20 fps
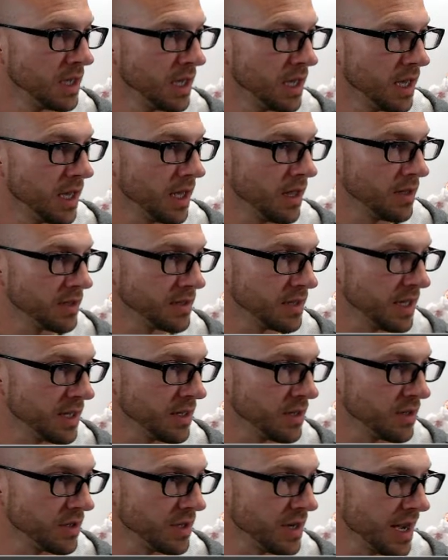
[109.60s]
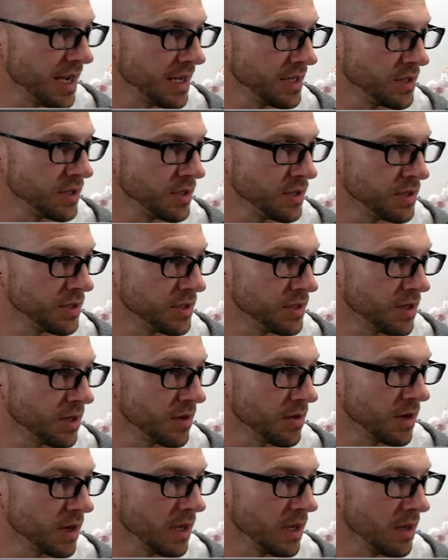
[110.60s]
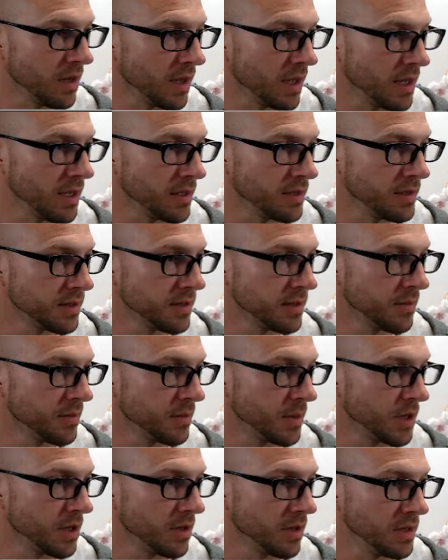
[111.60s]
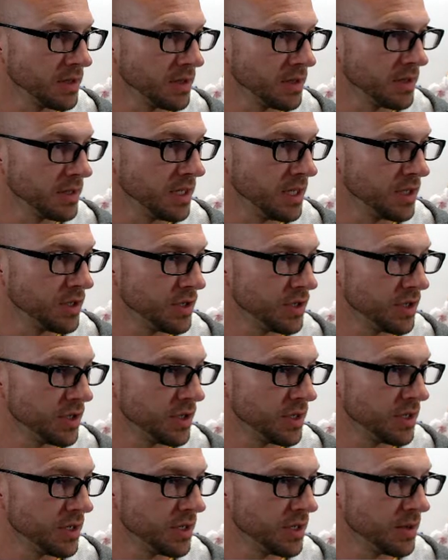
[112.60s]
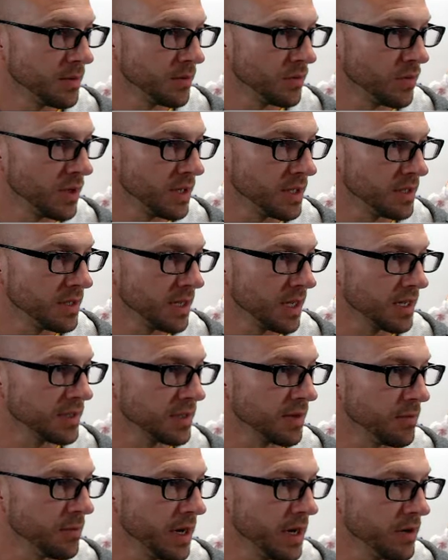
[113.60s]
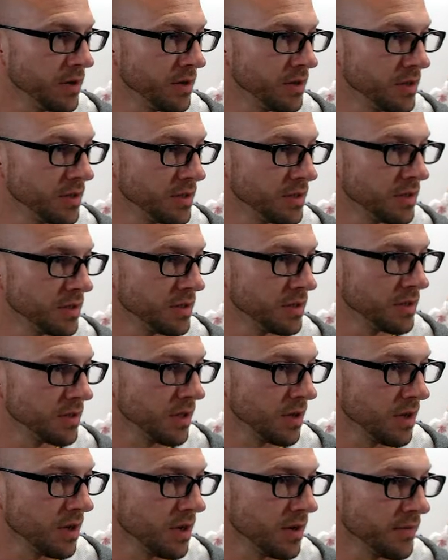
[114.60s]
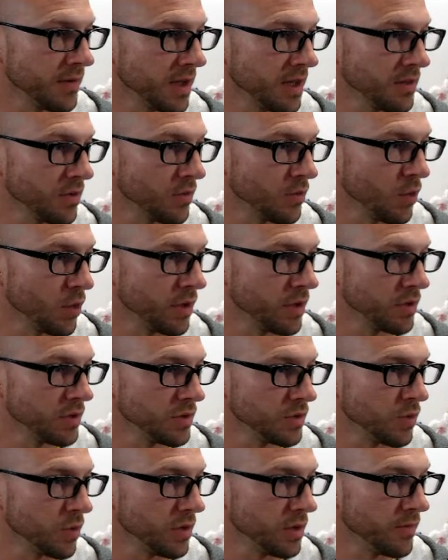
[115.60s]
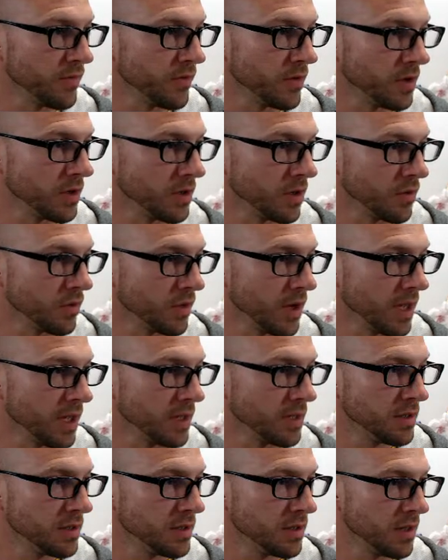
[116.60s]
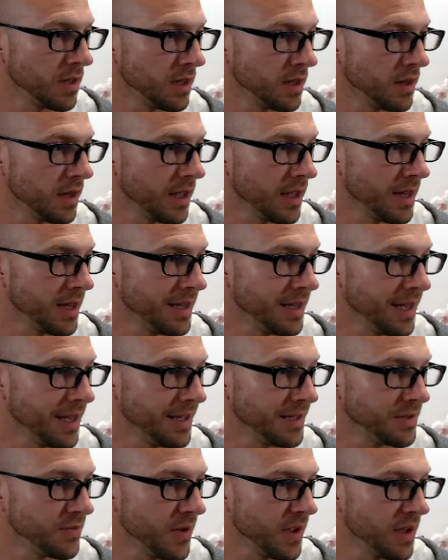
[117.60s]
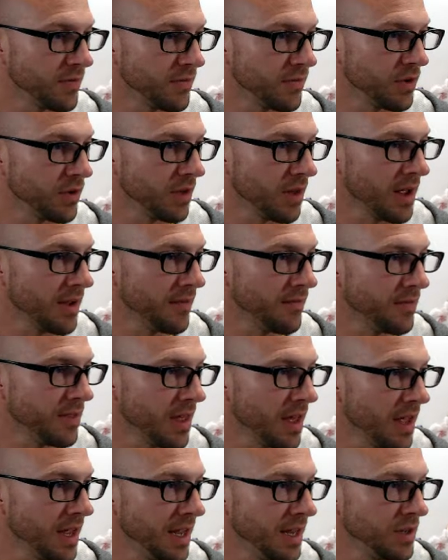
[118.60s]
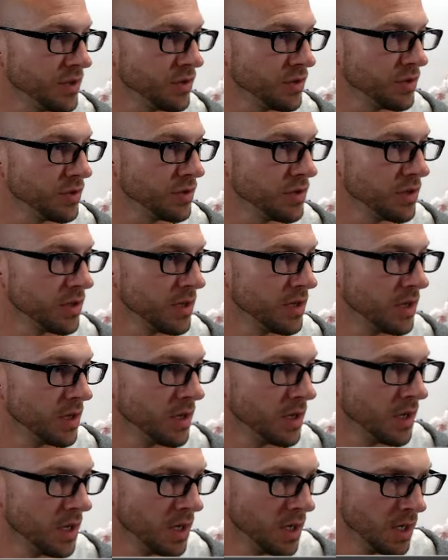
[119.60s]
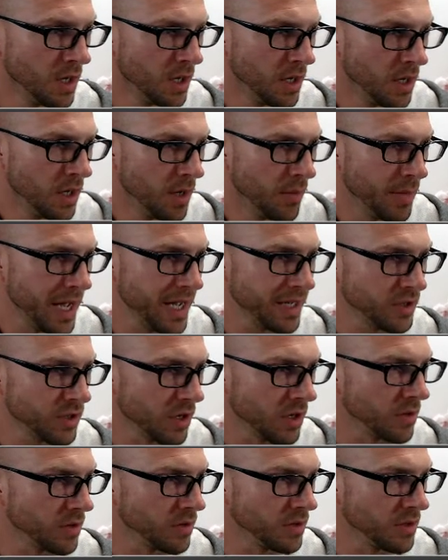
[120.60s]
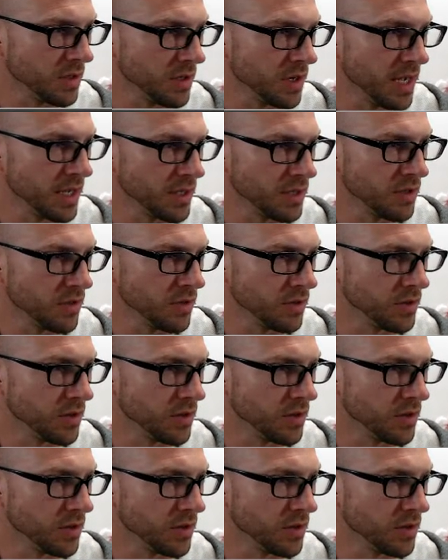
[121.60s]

Alexander, Dodgers, RLS, Marlins, Teacher, Red Sox, and Mariners, the Hoff got the Royals, William Fung, the Reds, LA Kings Fan for Life, the Angels, Patch Autos, the Nationals,